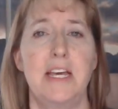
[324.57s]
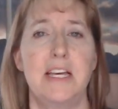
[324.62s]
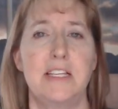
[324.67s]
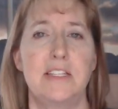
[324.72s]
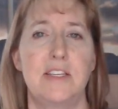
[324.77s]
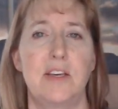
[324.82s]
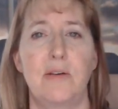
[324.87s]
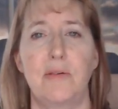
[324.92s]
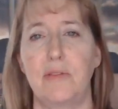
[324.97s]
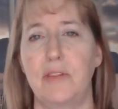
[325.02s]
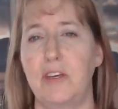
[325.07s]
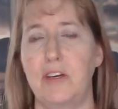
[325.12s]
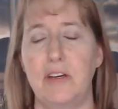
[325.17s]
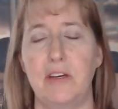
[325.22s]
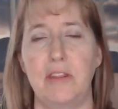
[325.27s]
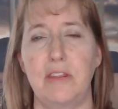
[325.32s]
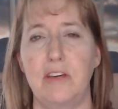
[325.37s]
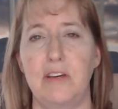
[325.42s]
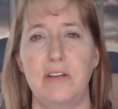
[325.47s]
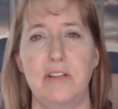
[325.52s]
So
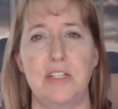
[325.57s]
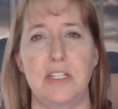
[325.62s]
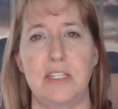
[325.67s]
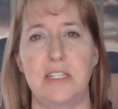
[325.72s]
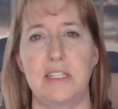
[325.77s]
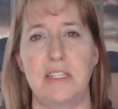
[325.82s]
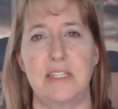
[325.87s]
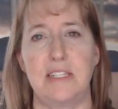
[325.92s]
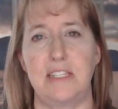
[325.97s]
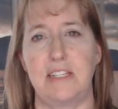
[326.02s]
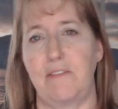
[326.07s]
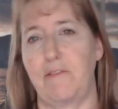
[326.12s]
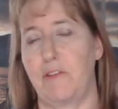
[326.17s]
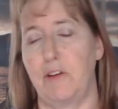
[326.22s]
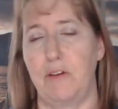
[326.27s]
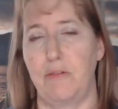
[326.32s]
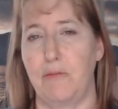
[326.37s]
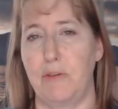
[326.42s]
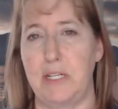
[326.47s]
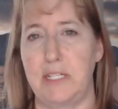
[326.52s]
there are just
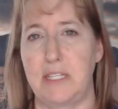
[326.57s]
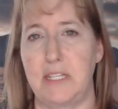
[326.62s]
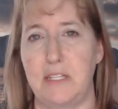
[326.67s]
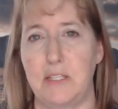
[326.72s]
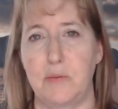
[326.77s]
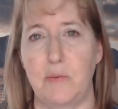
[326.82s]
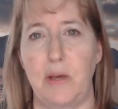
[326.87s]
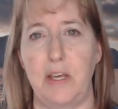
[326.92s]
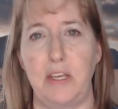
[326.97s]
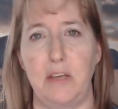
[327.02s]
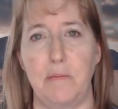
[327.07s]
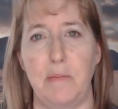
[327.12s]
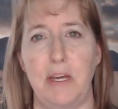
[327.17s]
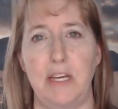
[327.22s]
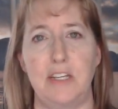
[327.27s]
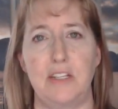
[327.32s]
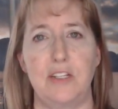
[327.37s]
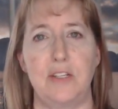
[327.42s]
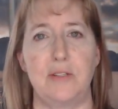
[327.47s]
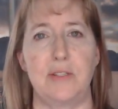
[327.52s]
different reasons why you
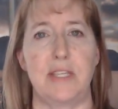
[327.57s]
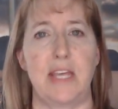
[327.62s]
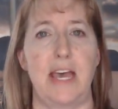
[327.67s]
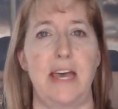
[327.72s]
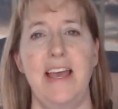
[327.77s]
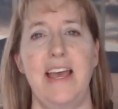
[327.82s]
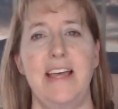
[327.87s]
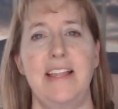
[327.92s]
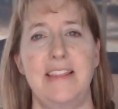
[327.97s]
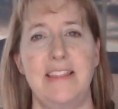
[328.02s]
might choose that.